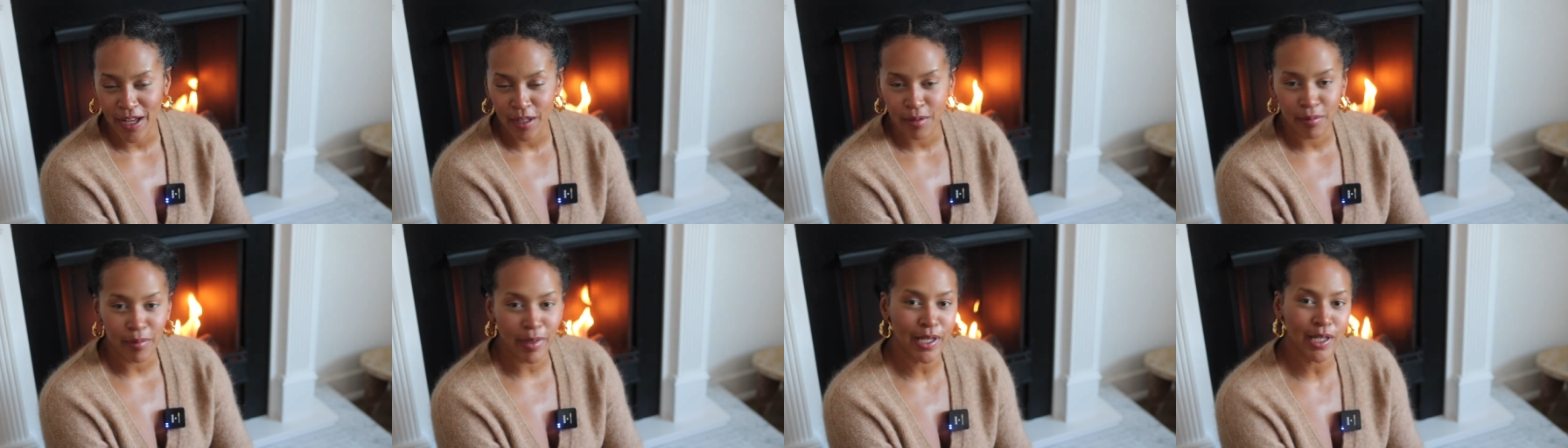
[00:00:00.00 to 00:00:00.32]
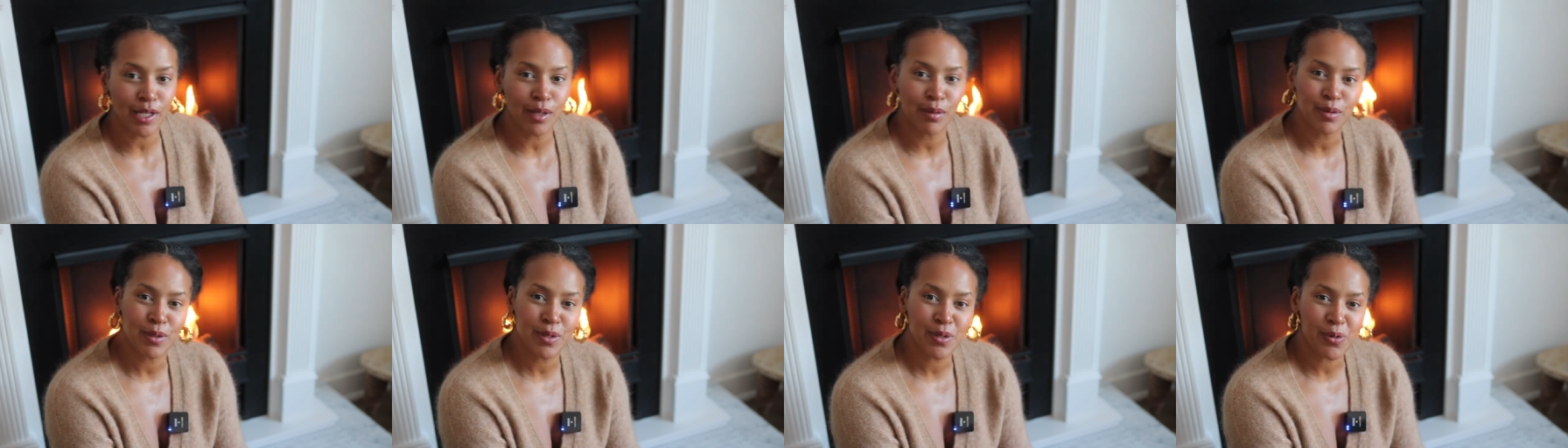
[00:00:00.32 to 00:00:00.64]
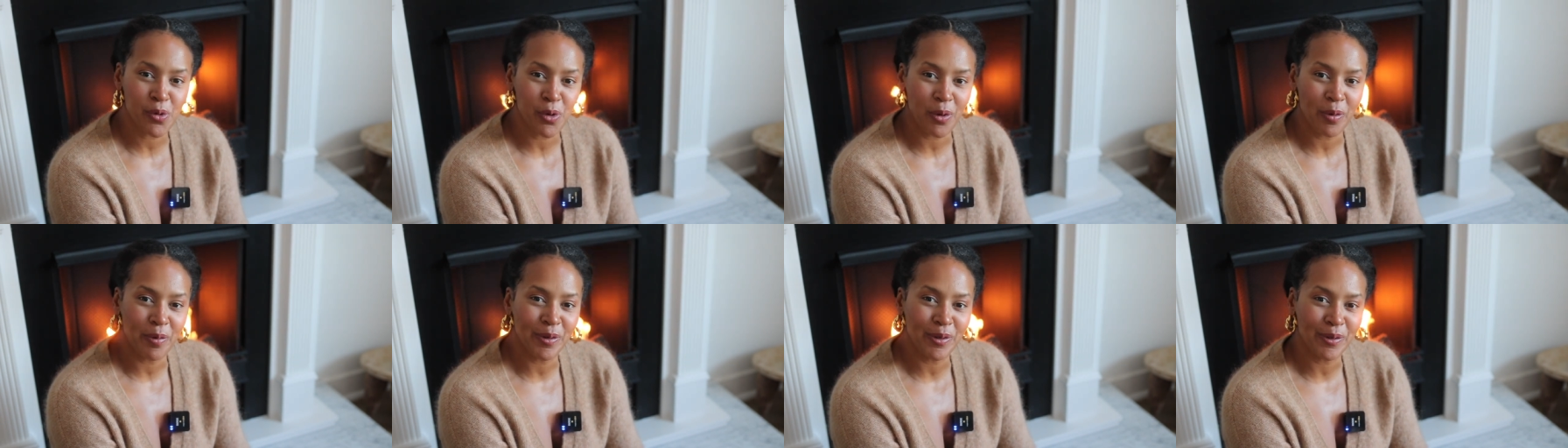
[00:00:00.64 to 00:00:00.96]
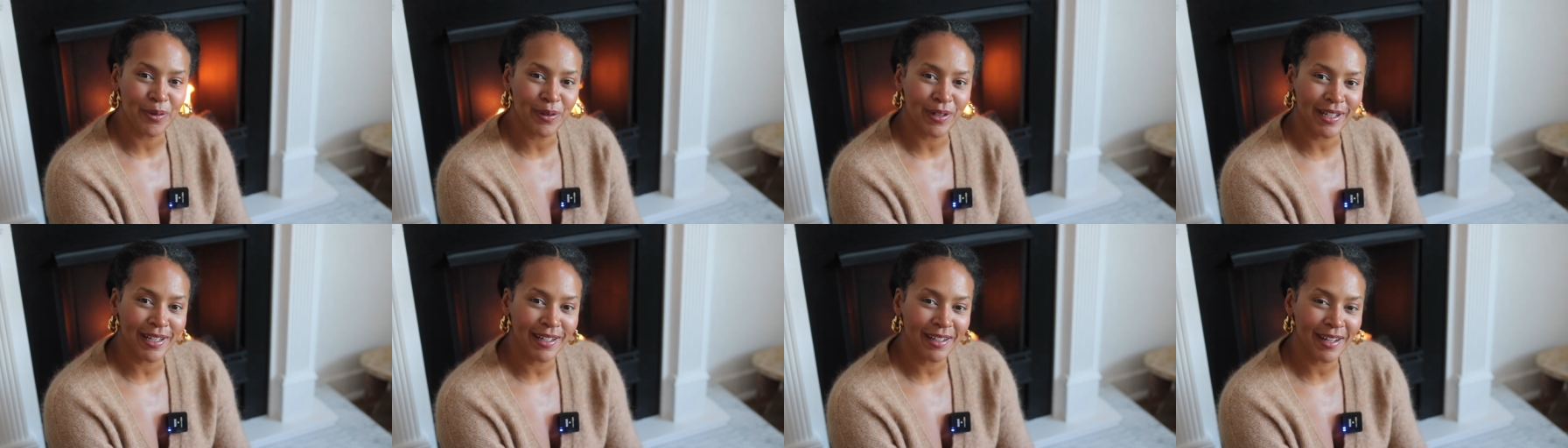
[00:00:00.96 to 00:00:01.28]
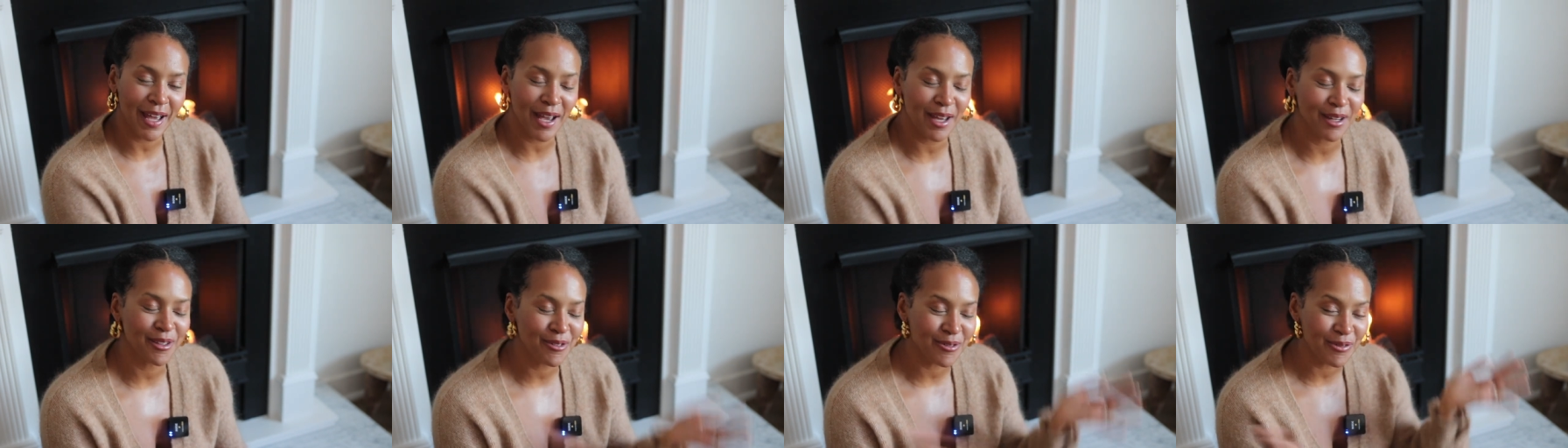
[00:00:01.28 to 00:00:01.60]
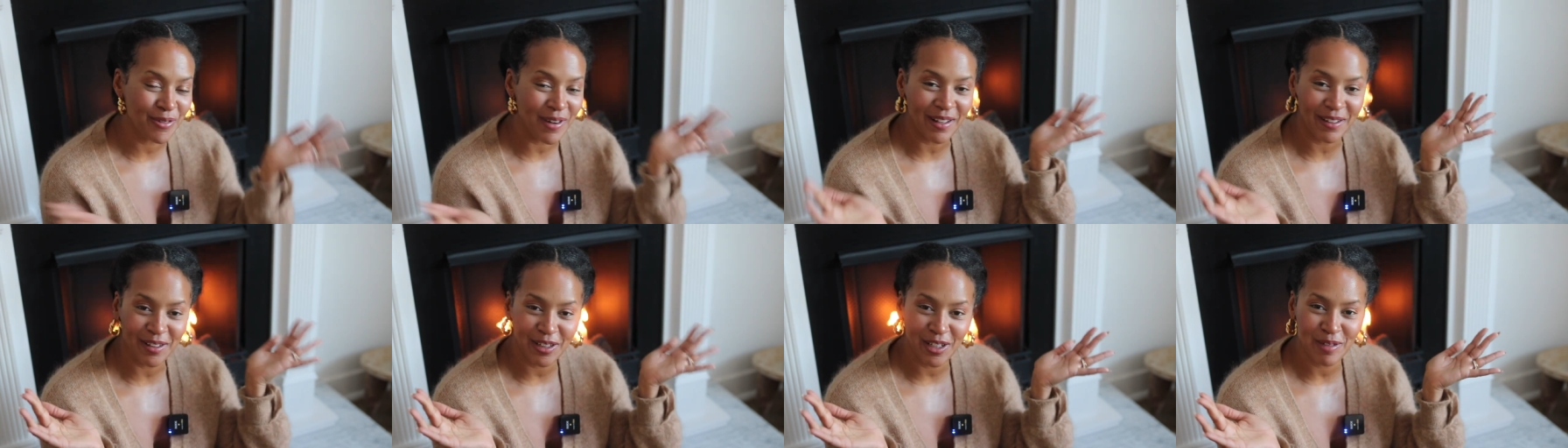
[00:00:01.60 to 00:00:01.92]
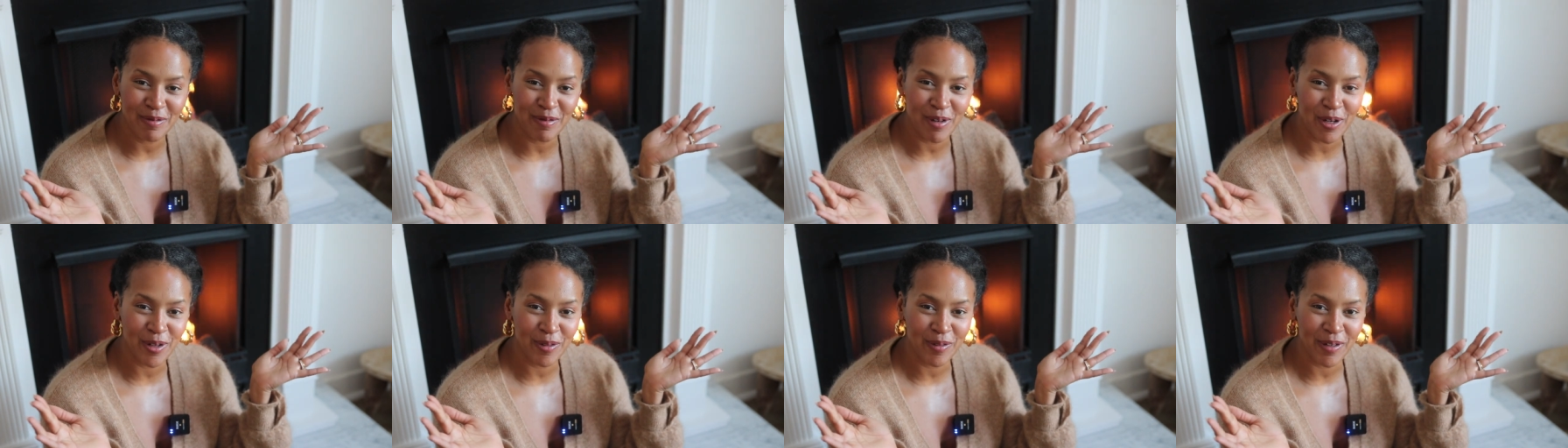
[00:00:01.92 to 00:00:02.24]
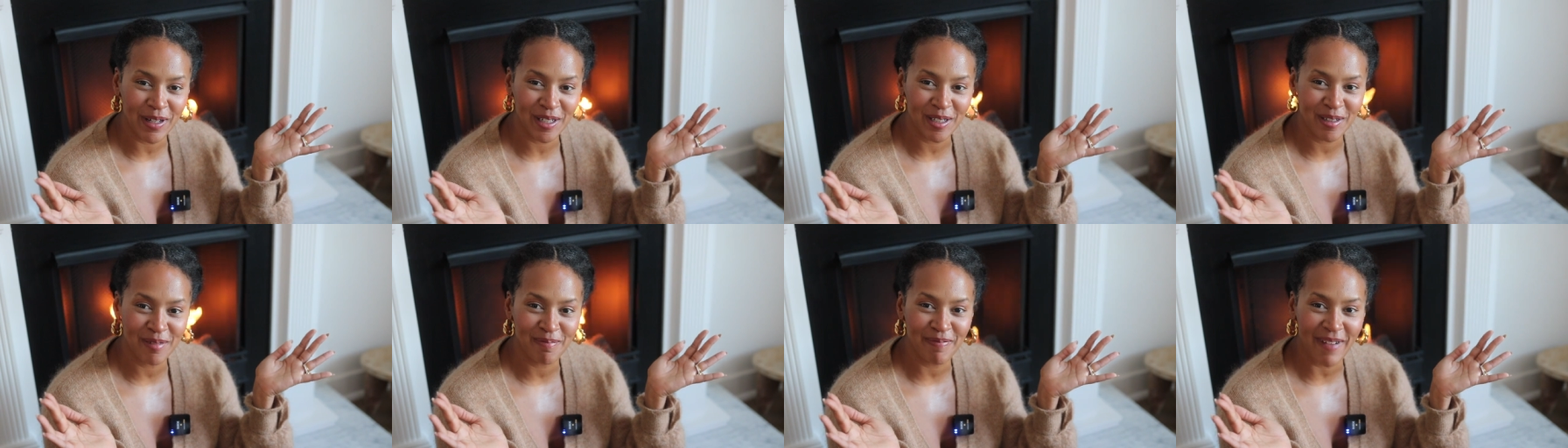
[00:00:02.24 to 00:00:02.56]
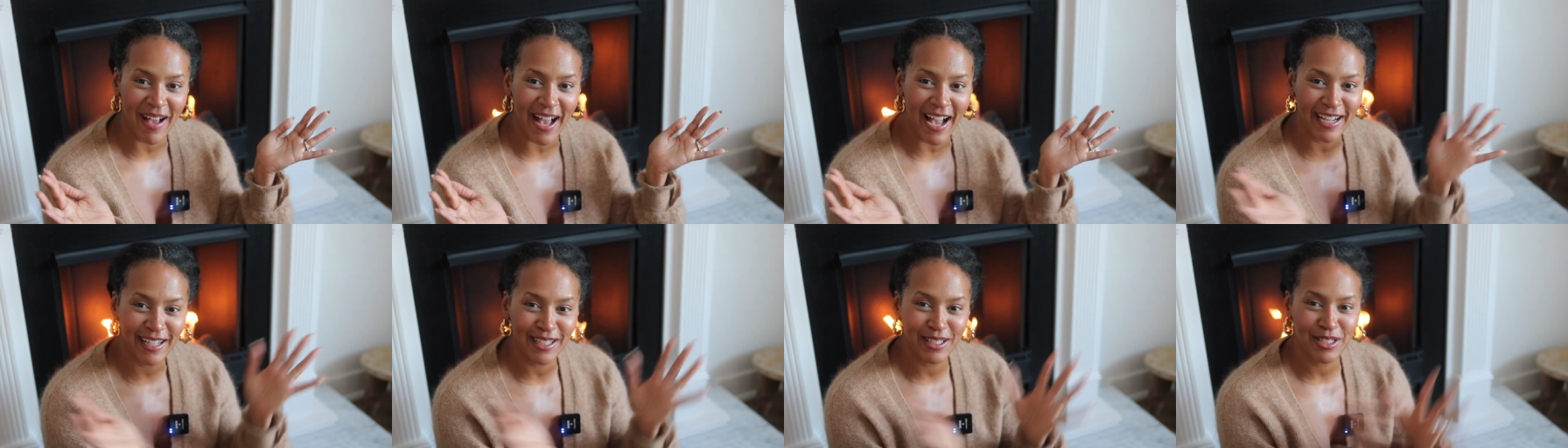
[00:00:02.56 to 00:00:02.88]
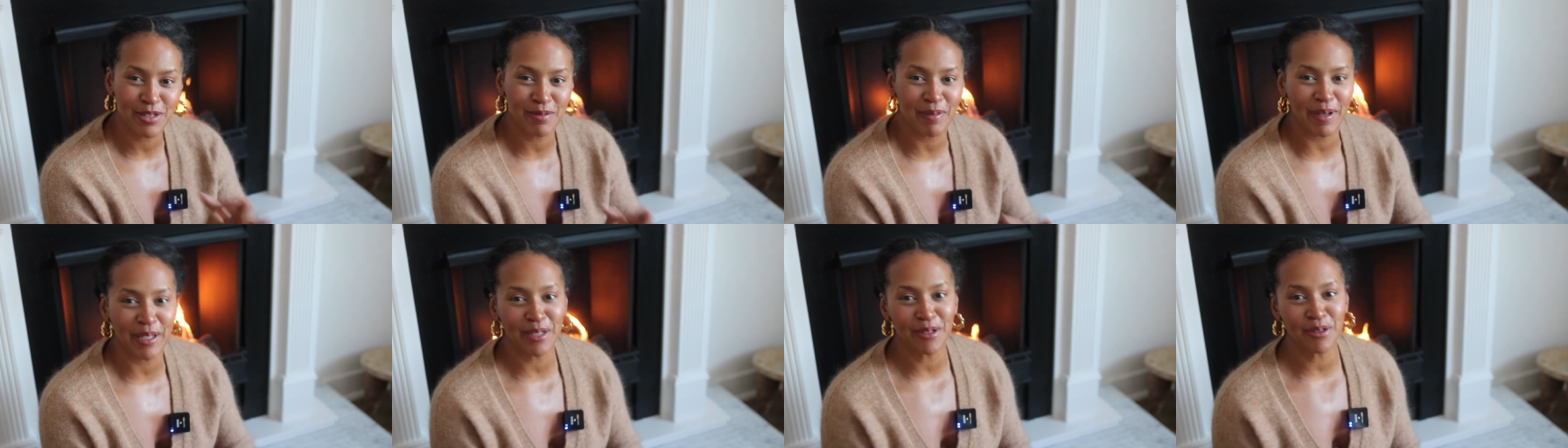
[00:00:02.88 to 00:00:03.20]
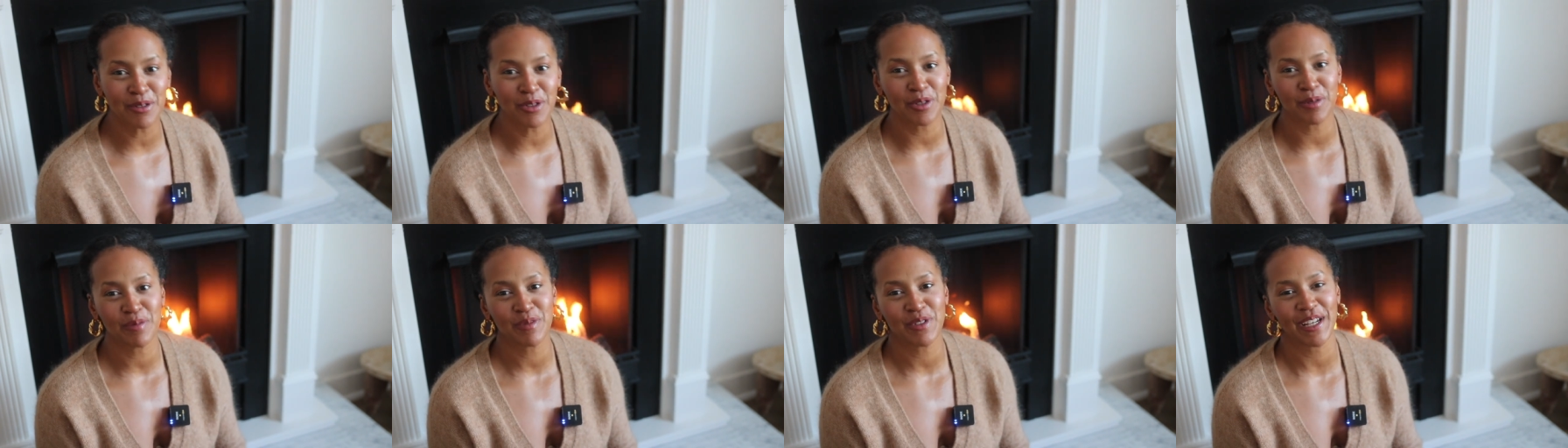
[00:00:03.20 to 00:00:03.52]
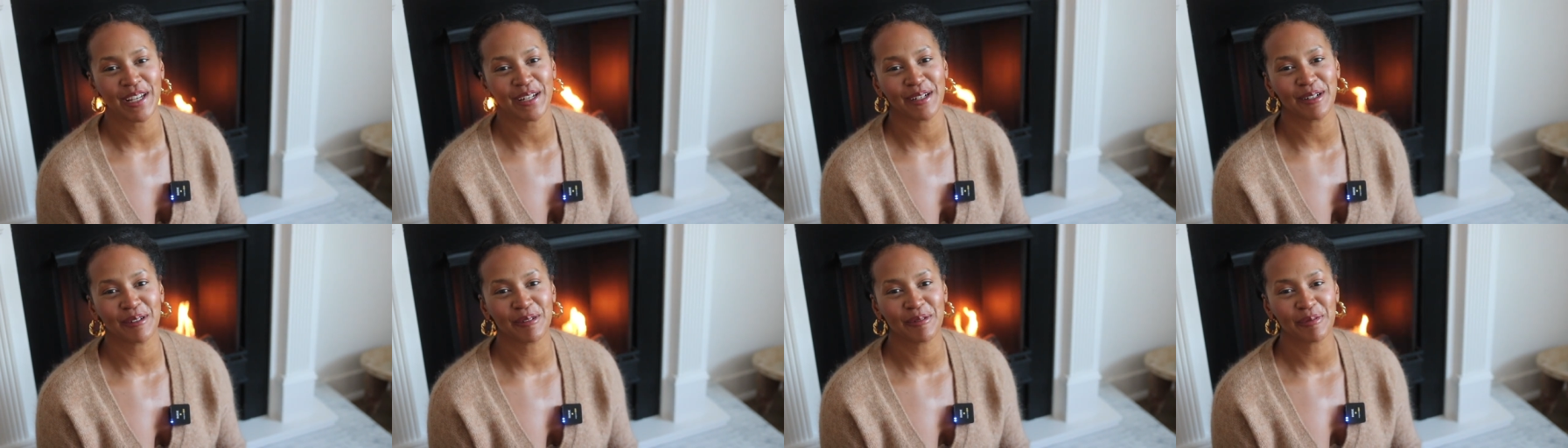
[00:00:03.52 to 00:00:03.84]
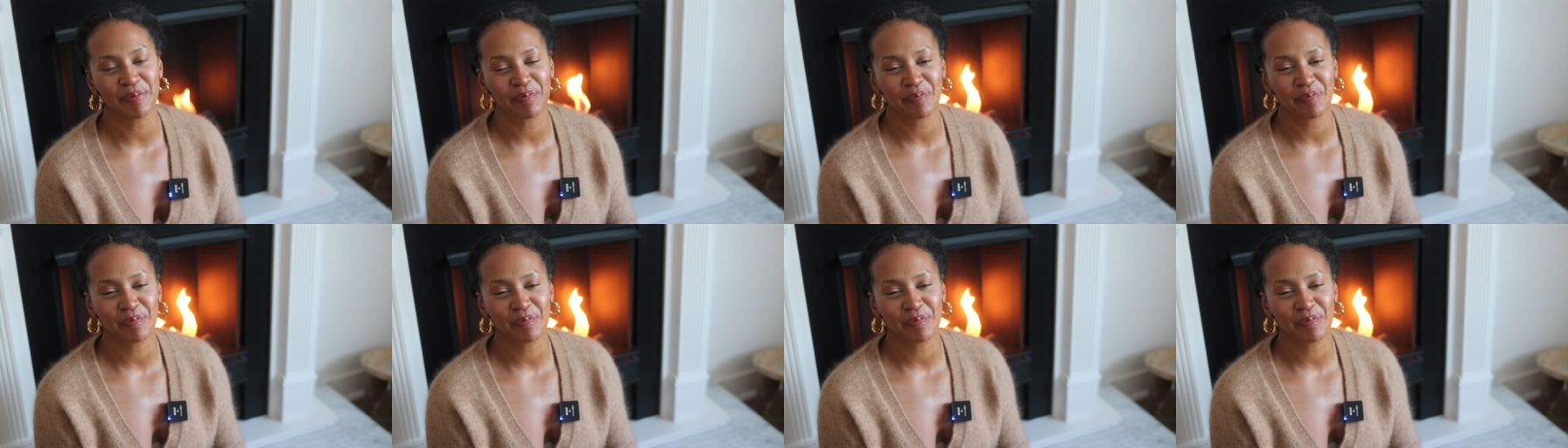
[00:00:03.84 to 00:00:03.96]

My name is Corbin Reid and welcome or welcome back to my YouTube channel.